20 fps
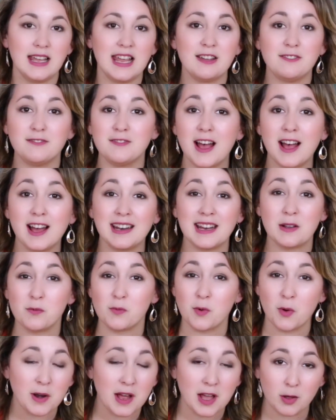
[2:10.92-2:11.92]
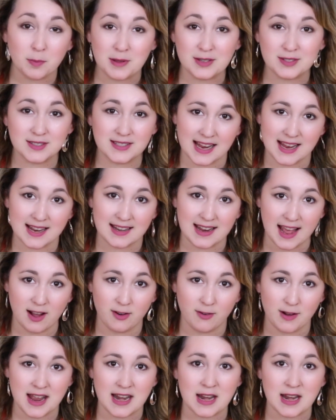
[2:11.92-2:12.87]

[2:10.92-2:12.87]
If not, it won't help you stand out,